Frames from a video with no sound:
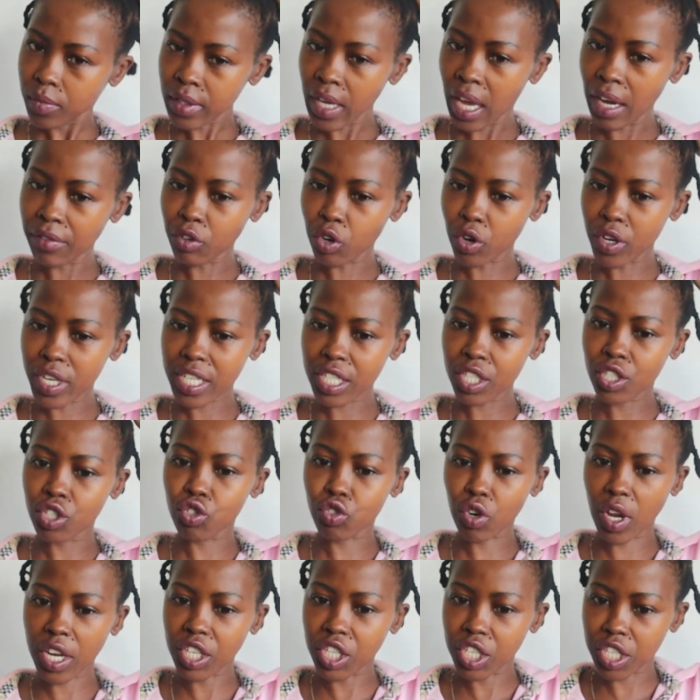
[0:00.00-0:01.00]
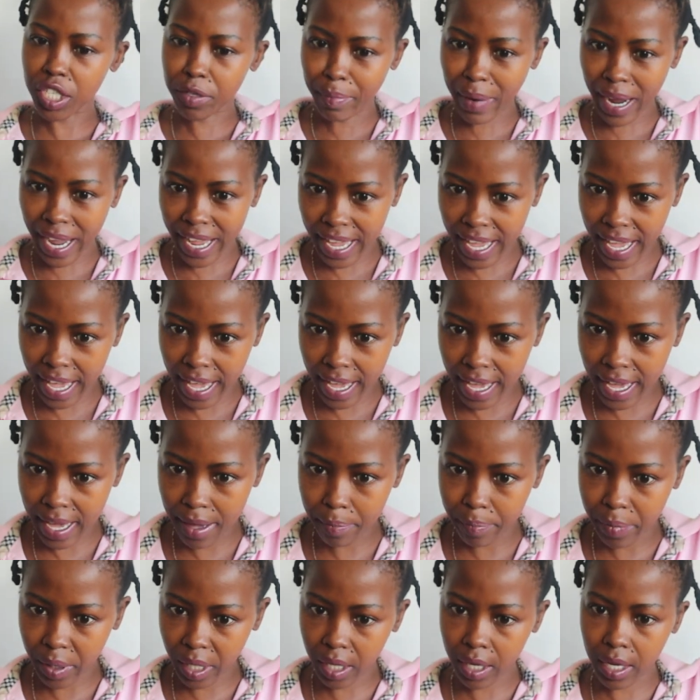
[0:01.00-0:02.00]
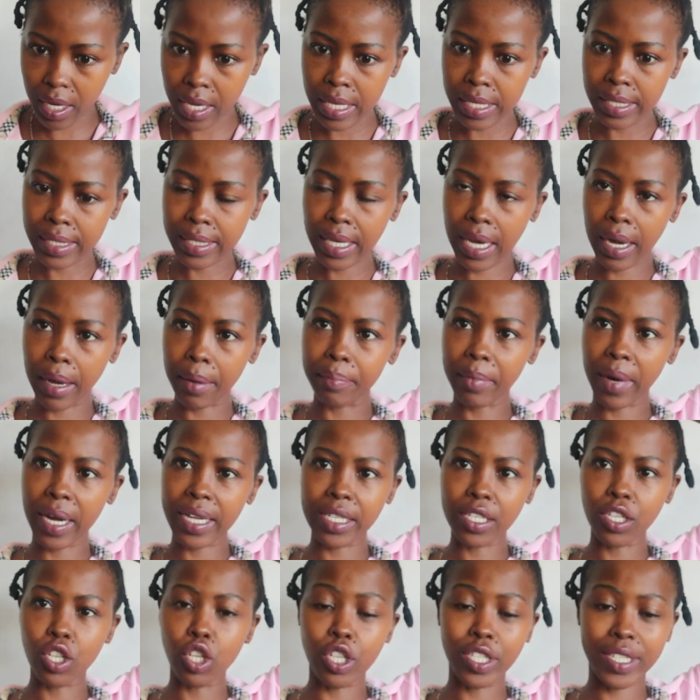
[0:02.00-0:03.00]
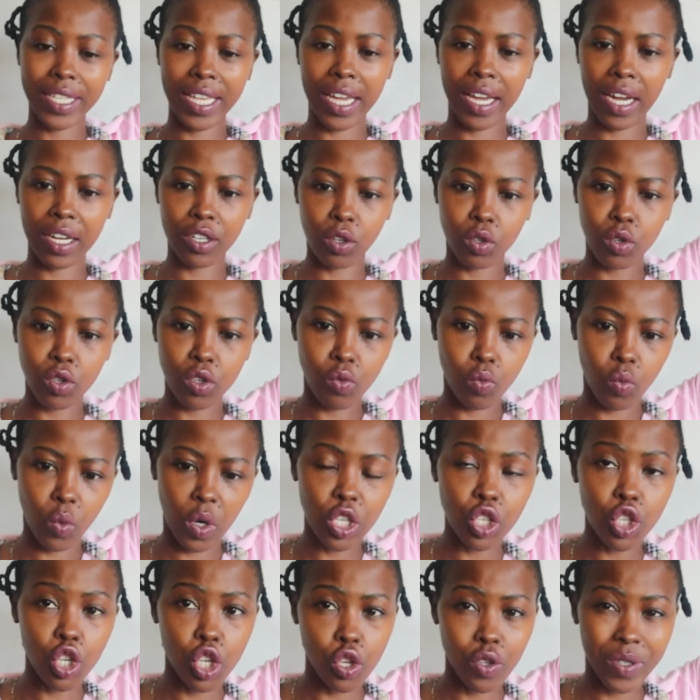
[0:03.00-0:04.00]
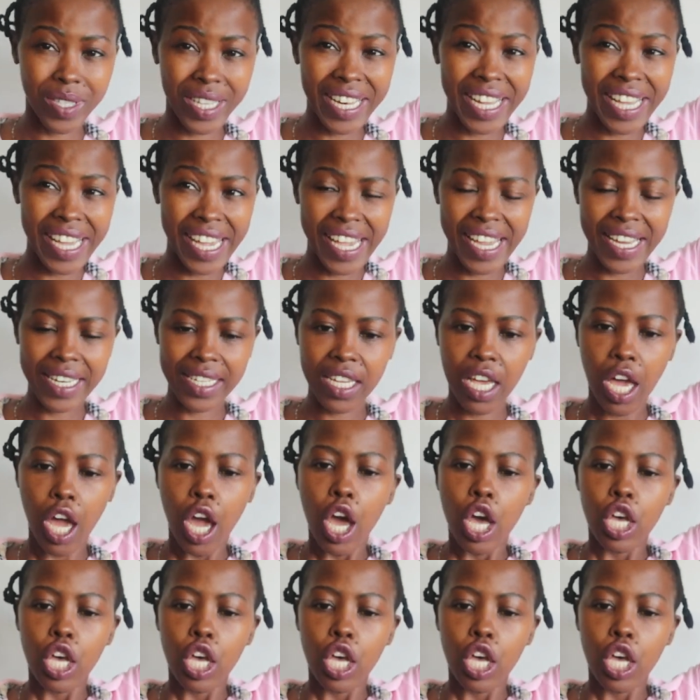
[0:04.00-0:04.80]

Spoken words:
I've already stretched my hair because I don't want to use any heat.